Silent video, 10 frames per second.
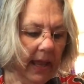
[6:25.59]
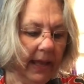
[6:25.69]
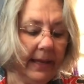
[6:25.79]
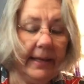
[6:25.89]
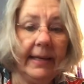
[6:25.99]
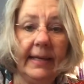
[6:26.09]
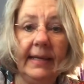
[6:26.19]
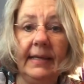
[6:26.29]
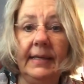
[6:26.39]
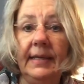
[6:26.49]

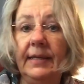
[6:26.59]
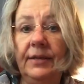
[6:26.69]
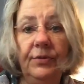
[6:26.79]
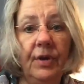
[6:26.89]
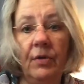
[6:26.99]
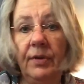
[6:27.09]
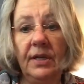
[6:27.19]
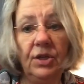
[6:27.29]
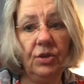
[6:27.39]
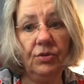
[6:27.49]
and you don't
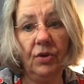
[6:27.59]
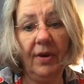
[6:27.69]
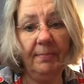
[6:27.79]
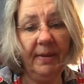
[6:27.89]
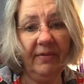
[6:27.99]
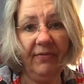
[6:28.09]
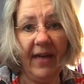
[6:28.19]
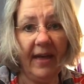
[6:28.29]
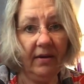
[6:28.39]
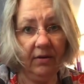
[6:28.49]
get to use a great big
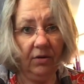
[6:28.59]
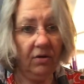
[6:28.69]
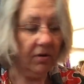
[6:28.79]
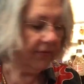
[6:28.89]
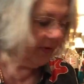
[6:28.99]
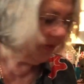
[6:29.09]
fat hook